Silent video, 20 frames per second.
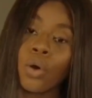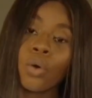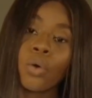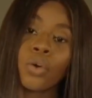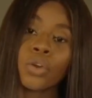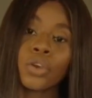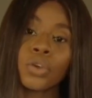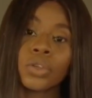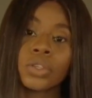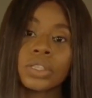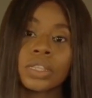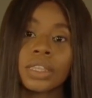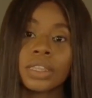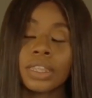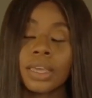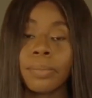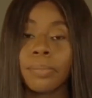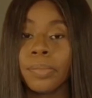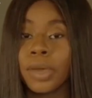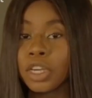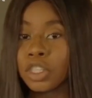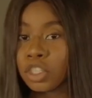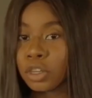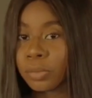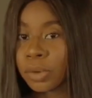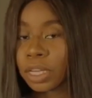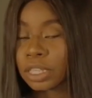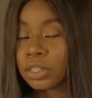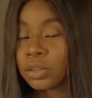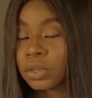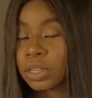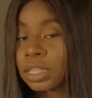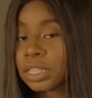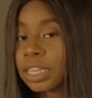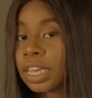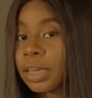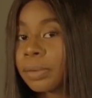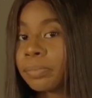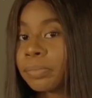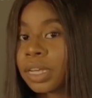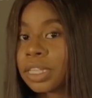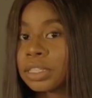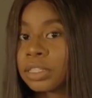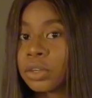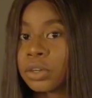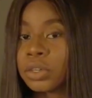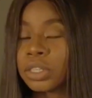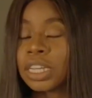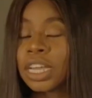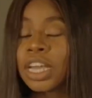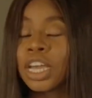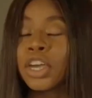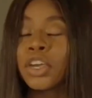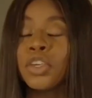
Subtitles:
or using the measurement or the tape method,